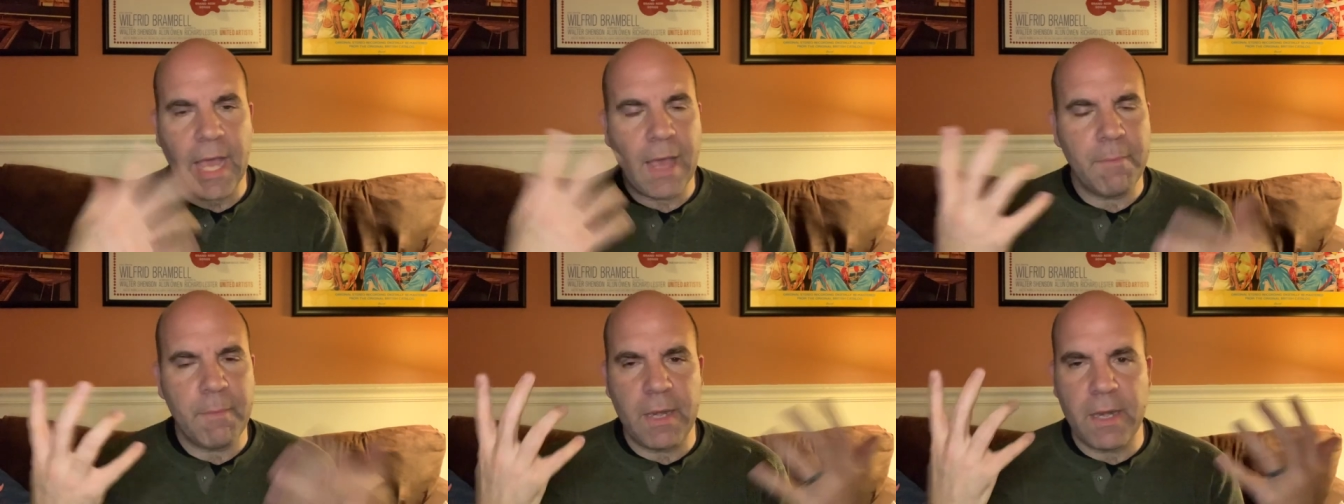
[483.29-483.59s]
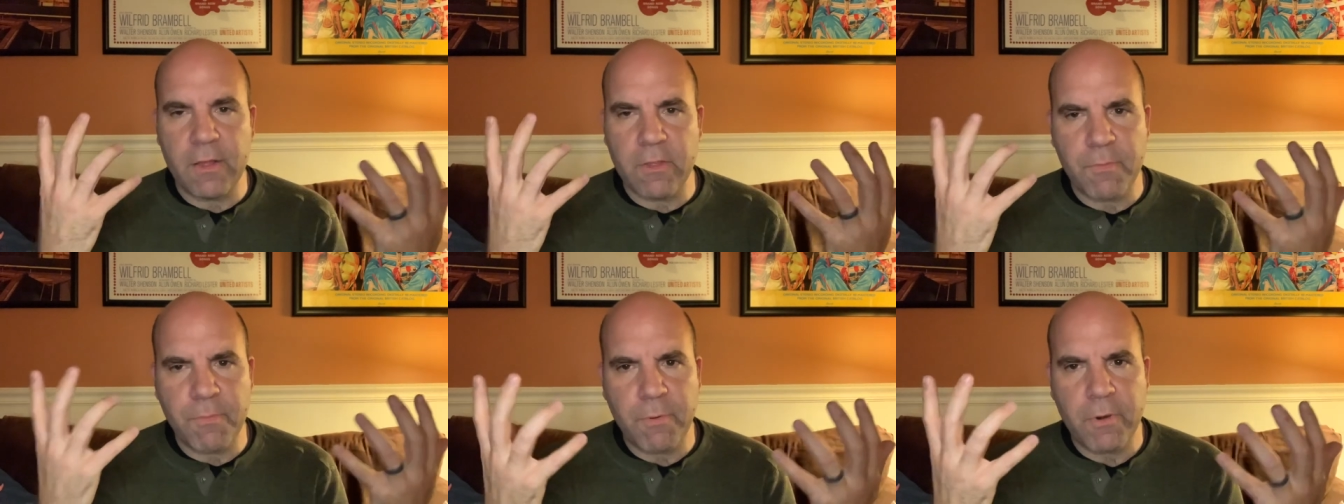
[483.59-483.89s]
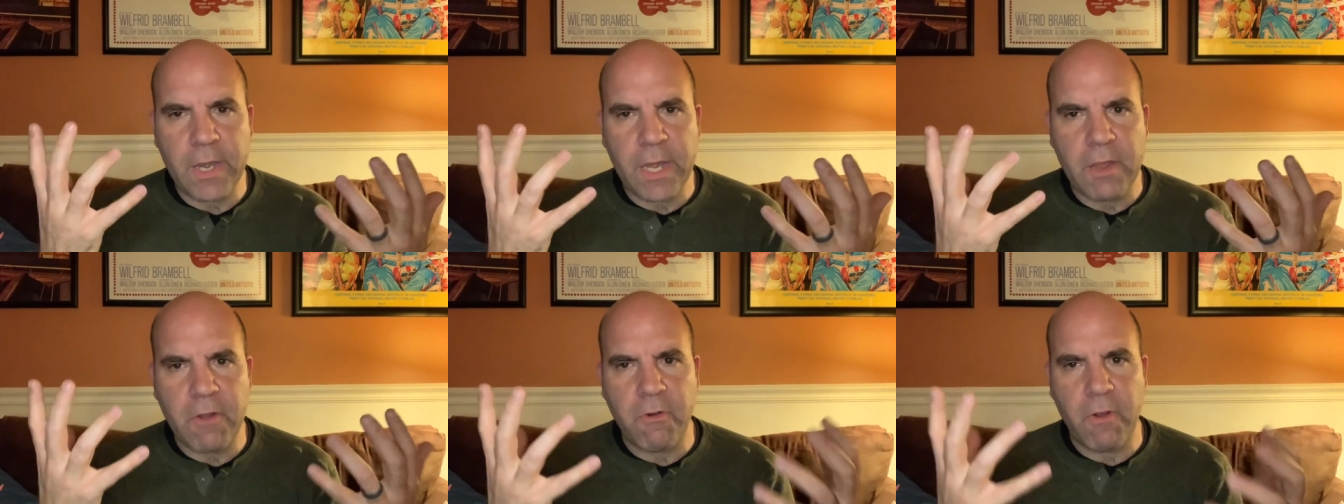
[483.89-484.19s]
I mean, it's
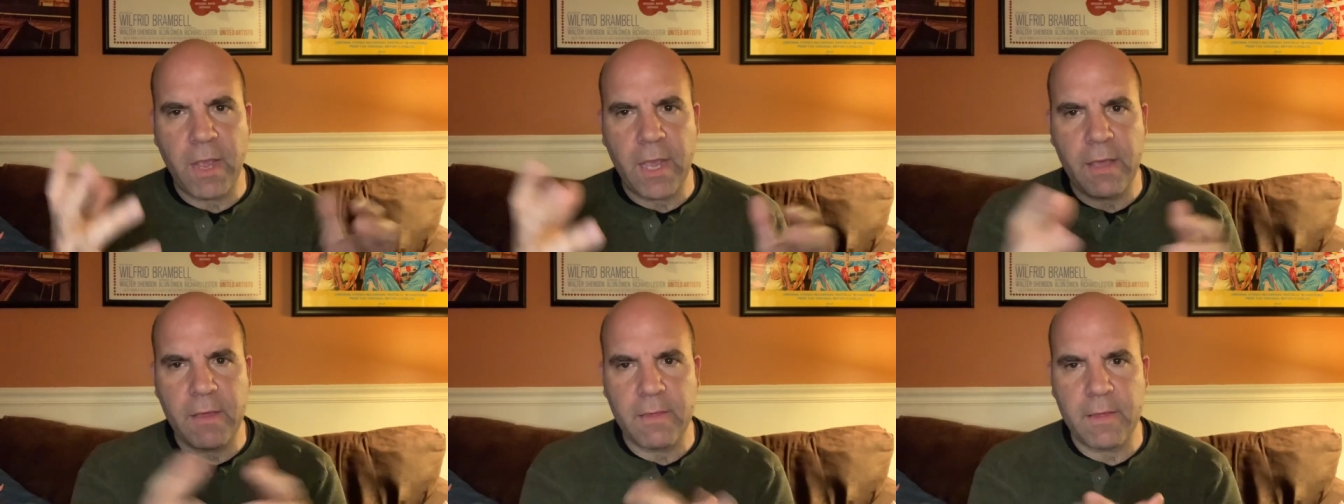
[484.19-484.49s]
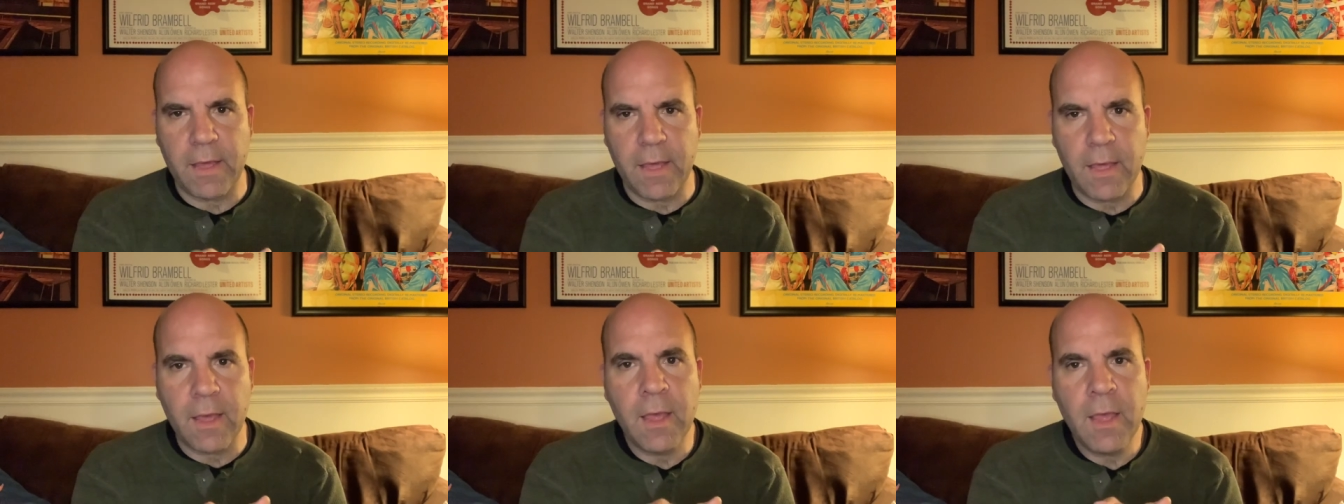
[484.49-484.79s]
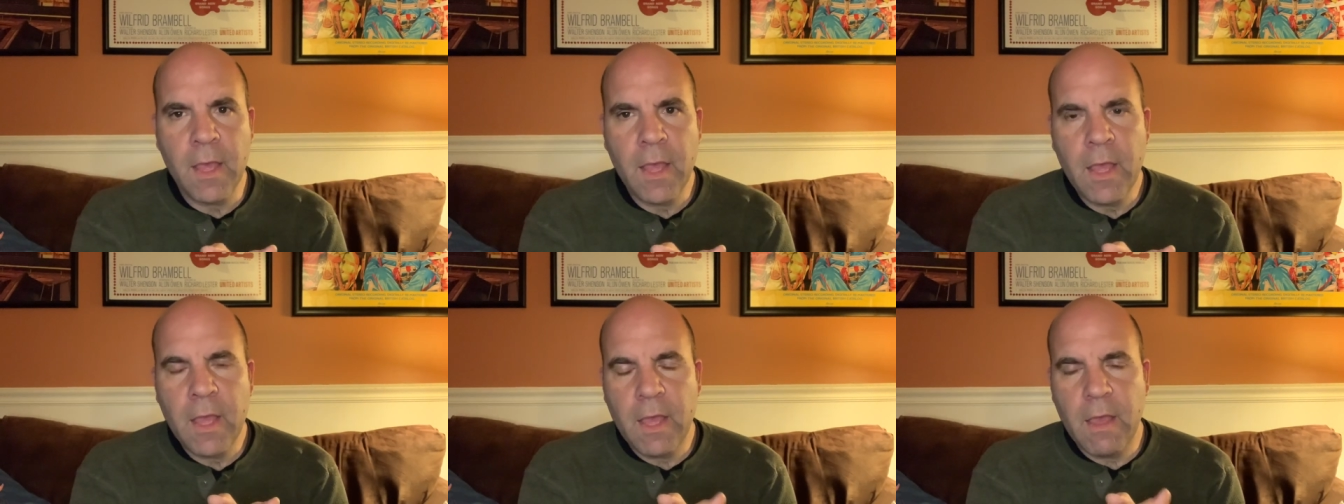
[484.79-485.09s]
pretty crazy
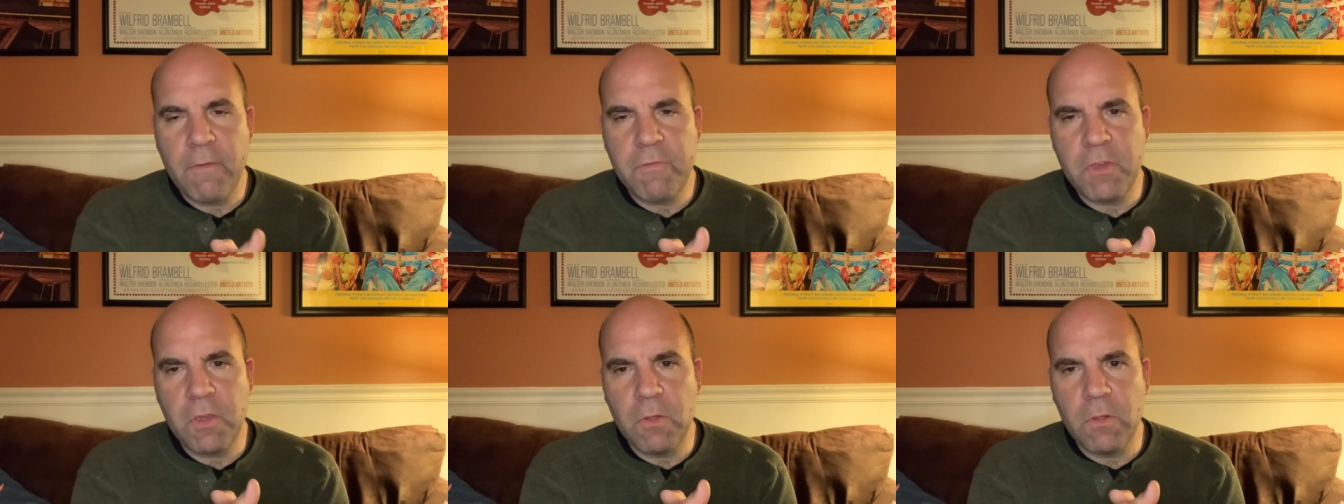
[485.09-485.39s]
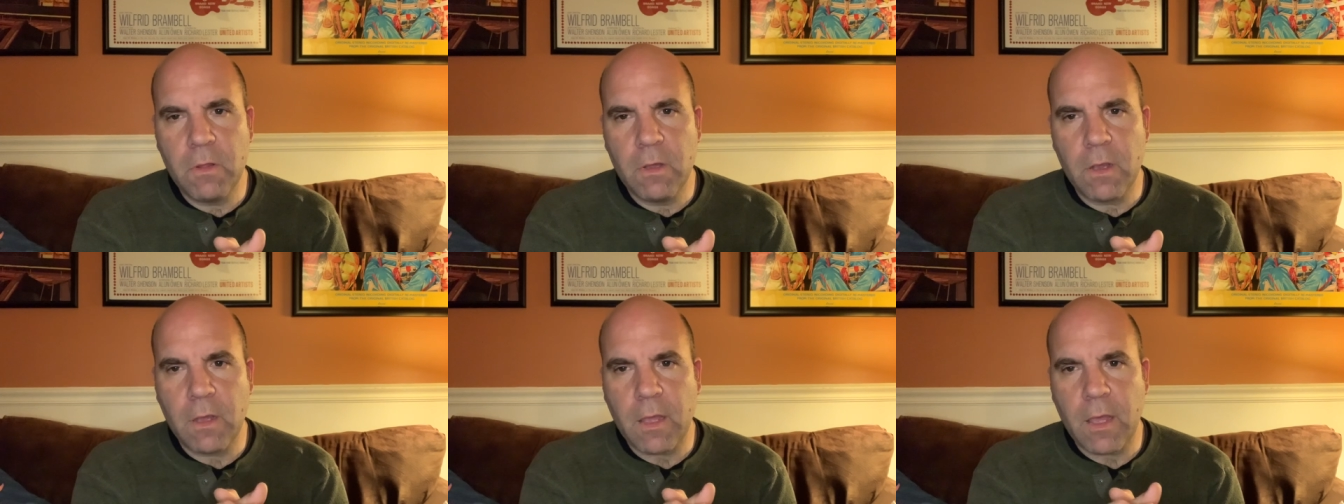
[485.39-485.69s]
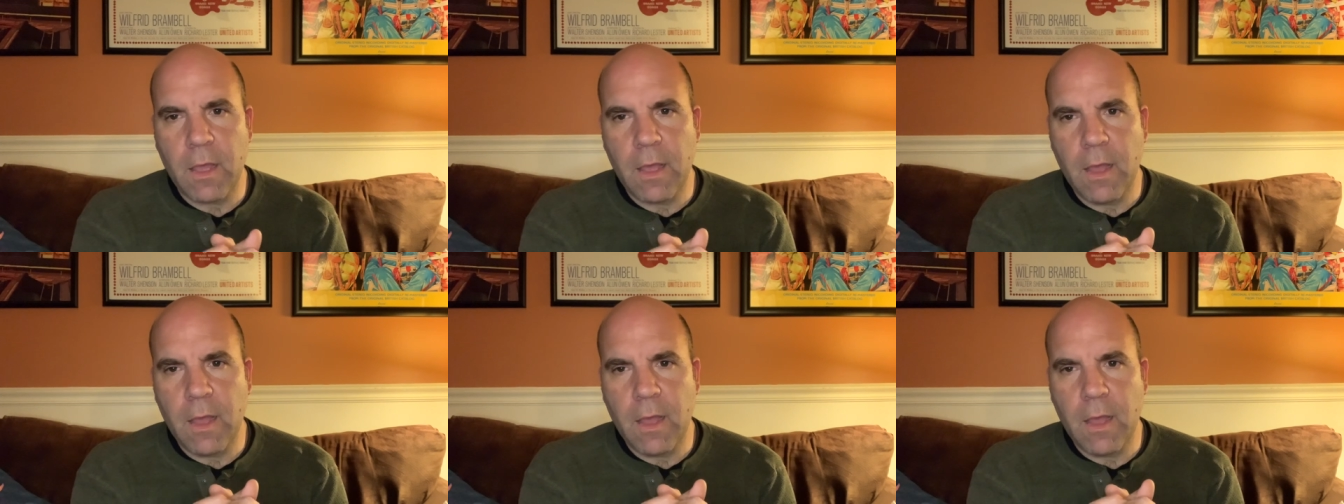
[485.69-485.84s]
if you look